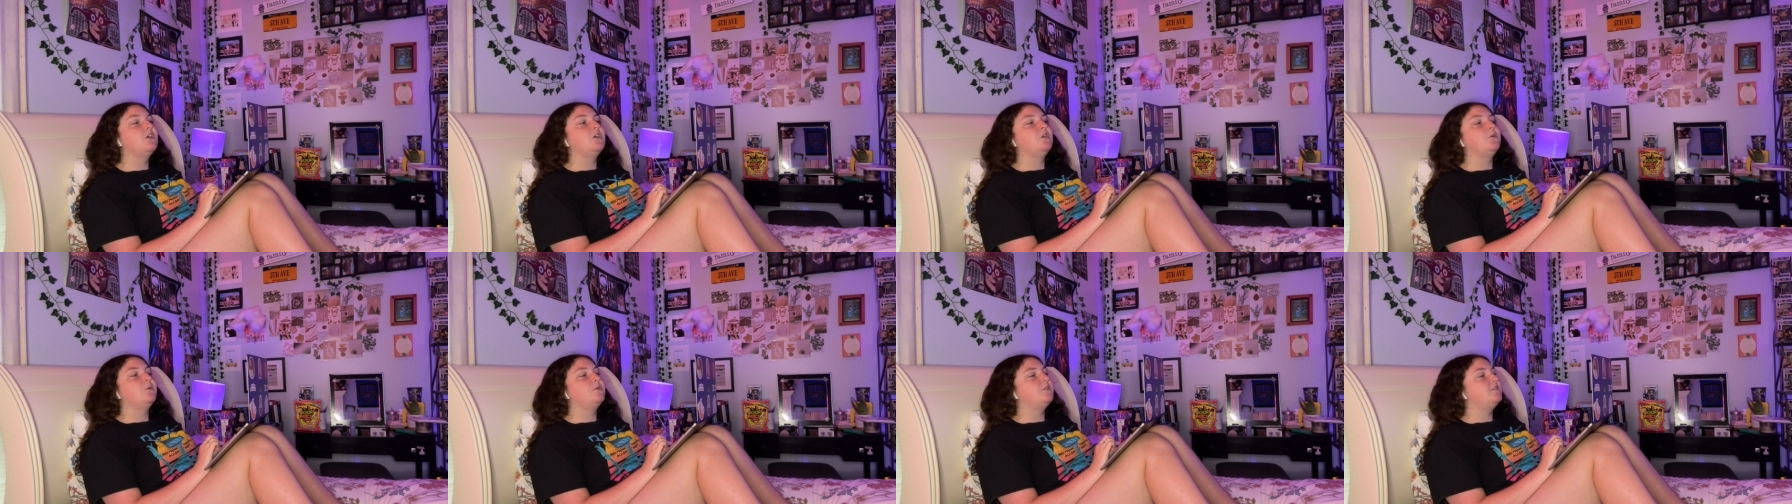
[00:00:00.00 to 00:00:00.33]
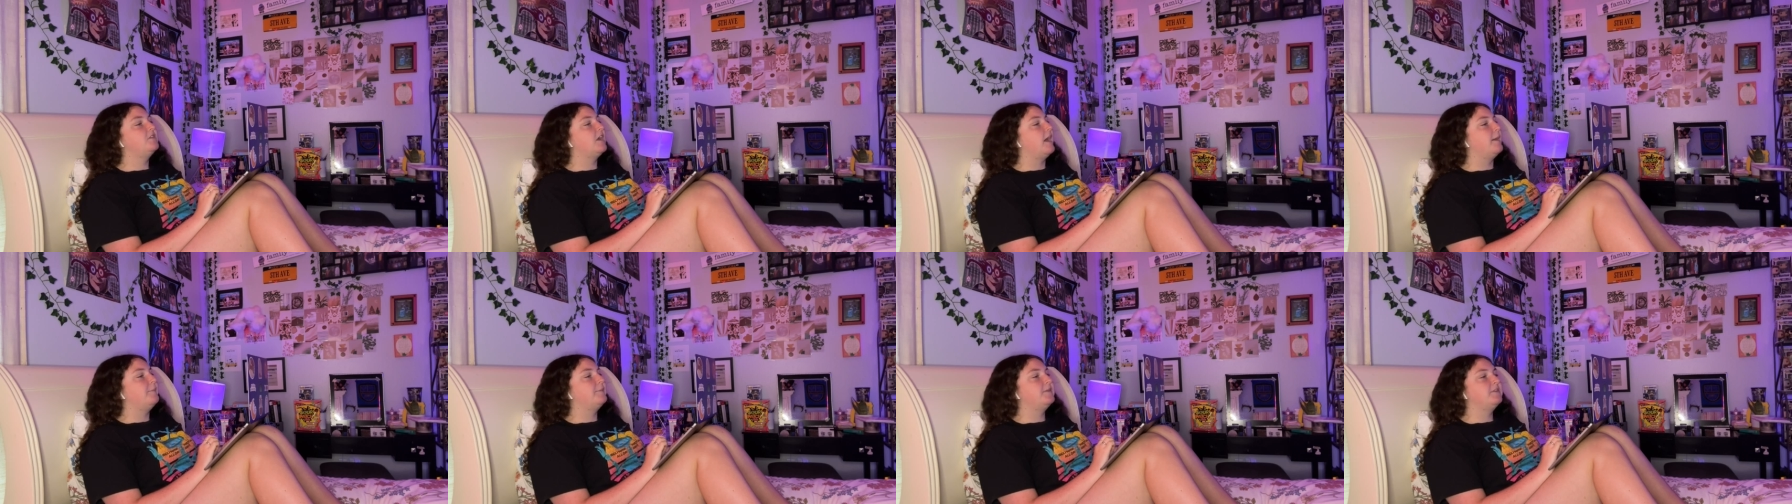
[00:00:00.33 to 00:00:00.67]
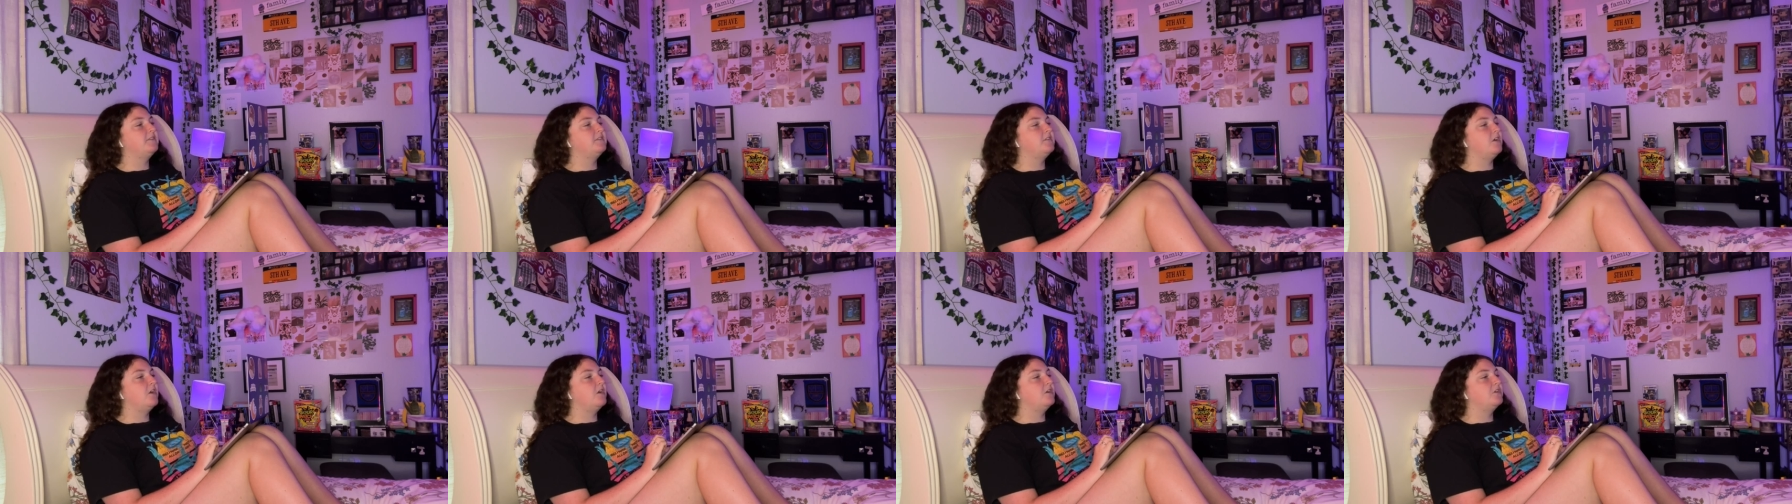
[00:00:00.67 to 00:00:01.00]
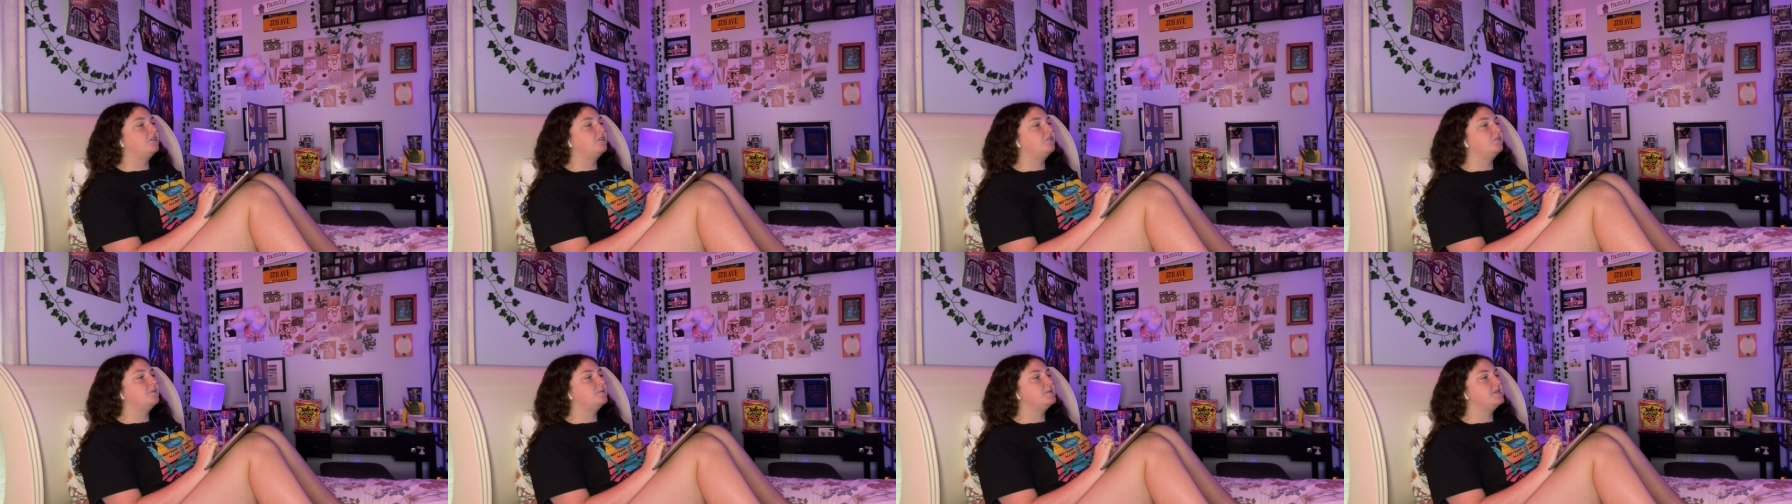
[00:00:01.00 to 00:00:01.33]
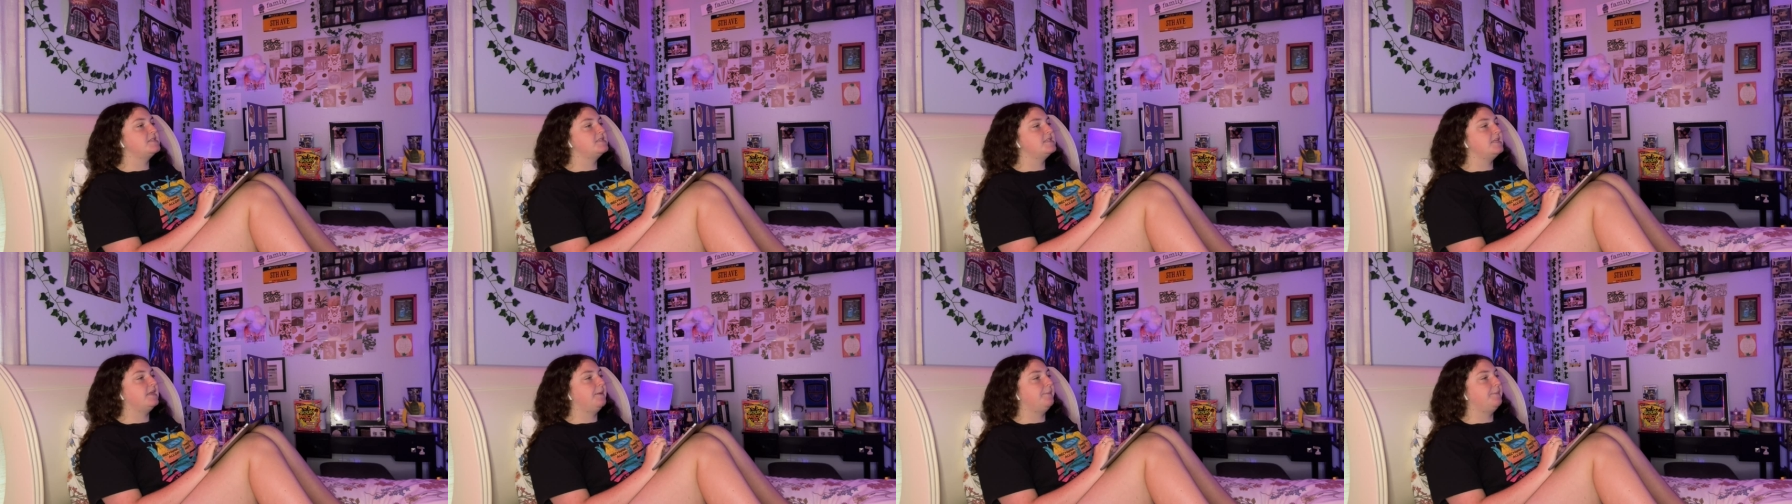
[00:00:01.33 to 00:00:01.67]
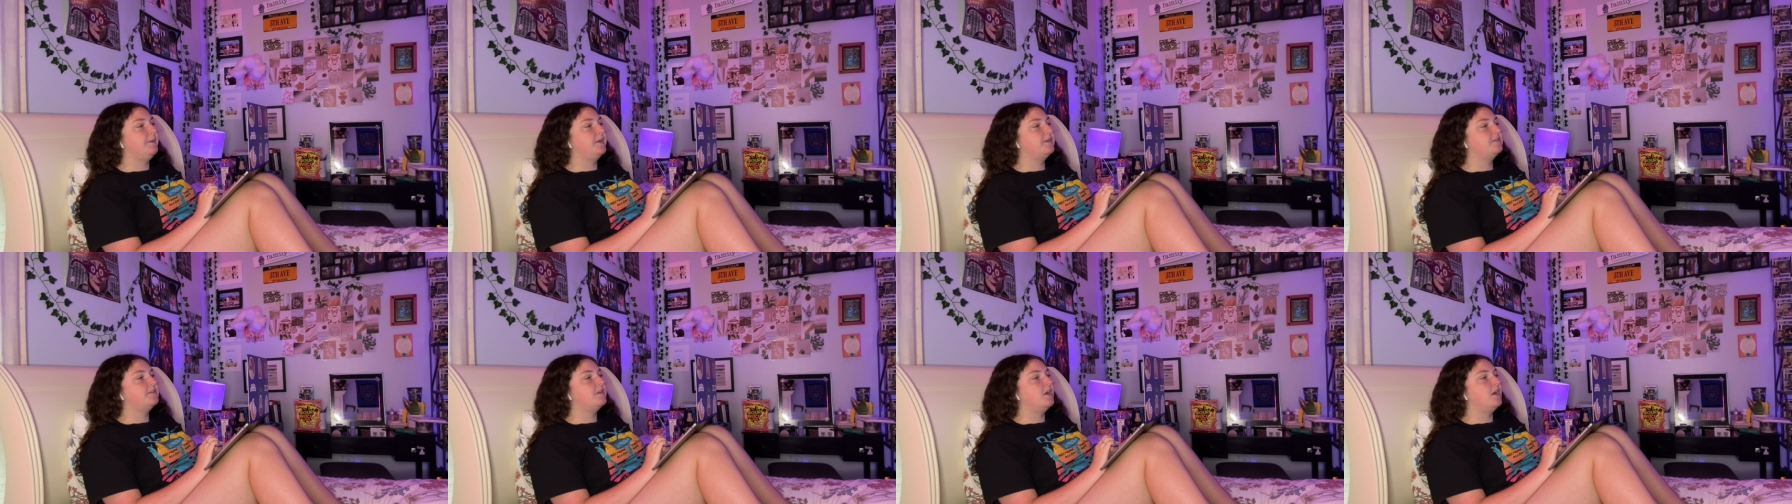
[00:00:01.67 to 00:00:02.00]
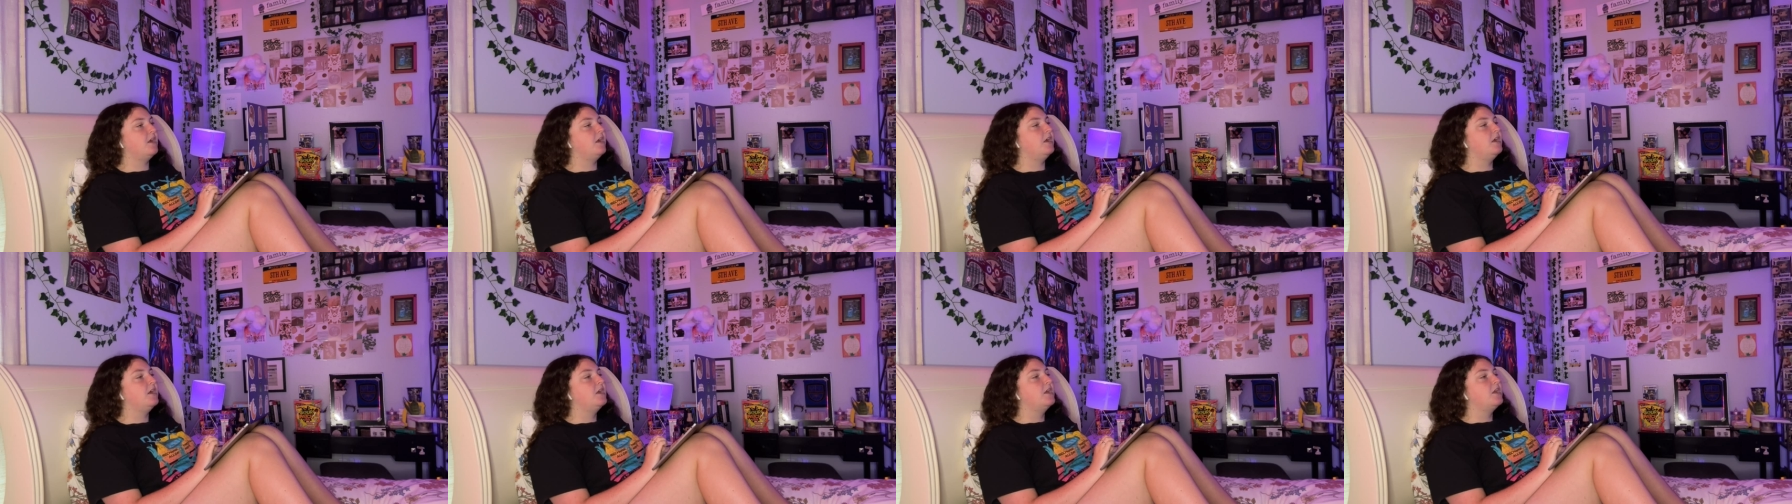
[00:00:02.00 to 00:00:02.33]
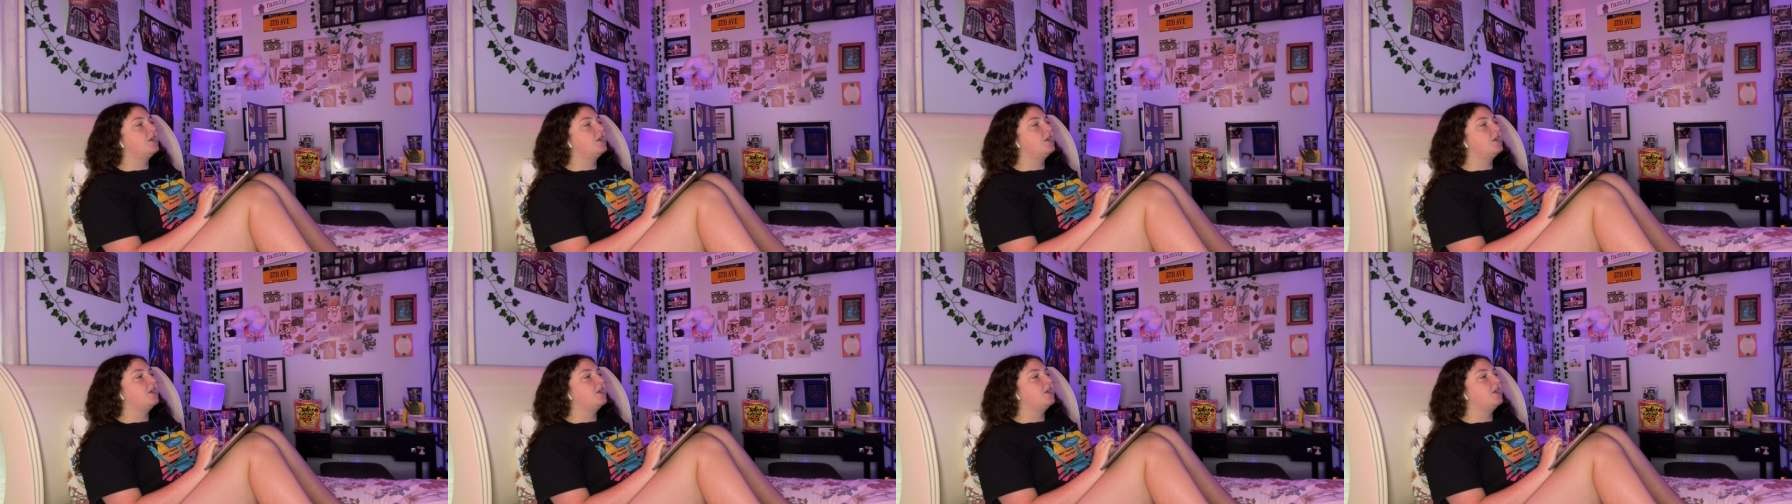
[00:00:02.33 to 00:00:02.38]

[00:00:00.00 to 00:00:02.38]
with timeless songs from Disney and Pixar.